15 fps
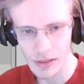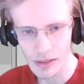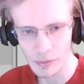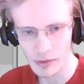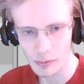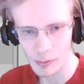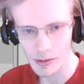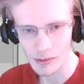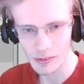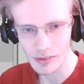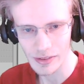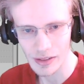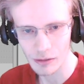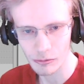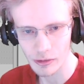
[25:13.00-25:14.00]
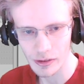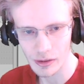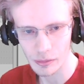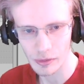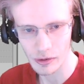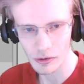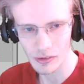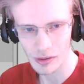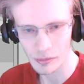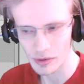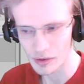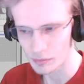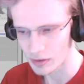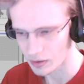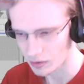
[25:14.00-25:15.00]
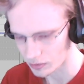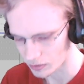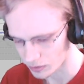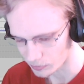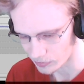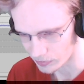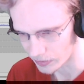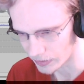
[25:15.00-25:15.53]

MS Paint is on every computer and laptop. I don't know about